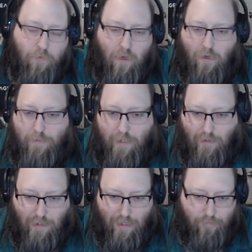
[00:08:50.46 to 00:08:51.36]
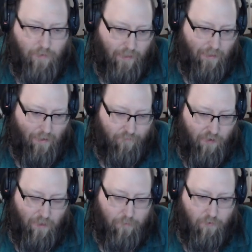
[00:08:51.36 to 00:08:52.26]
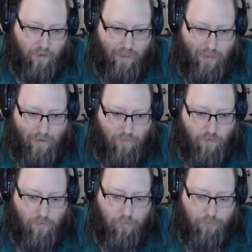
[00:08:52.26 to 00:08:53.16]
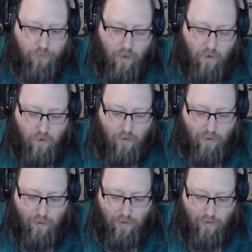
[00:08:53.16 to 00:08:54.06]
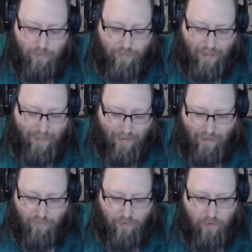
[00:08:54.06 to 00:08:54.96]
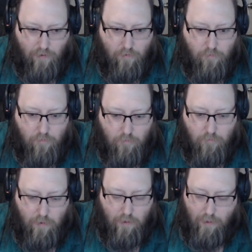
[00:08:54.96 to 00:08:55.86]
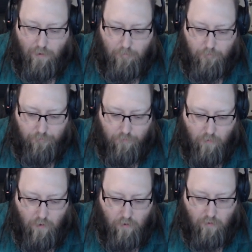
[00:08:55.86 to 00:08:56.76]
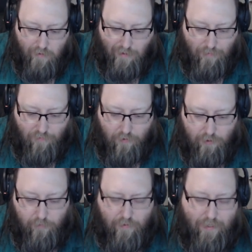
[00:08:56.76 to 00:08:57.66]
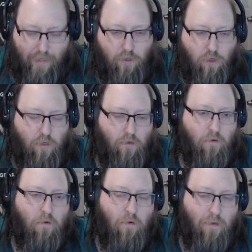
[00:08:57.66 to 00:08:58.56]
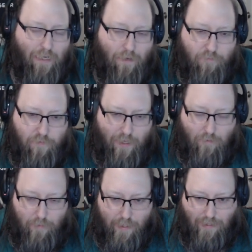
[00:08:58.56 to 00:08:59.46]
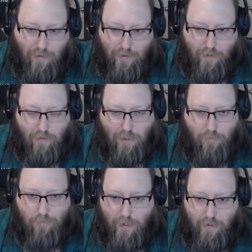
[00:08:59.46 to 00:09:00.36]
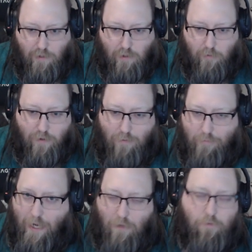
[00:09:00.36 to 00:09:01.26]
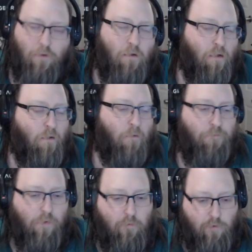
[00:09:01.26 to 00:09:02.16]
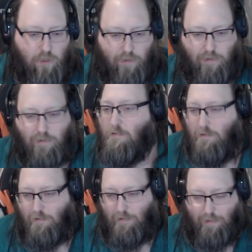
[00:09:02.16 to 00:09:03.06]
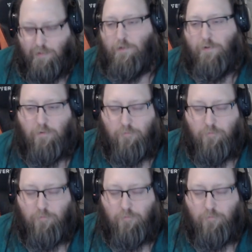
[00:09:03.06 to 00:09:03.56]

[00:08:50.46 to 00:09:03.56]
because MZ and MV both have MZ has different some different code in the engine than MV that makes it so that some things aren't compatible, which is slightly annoying.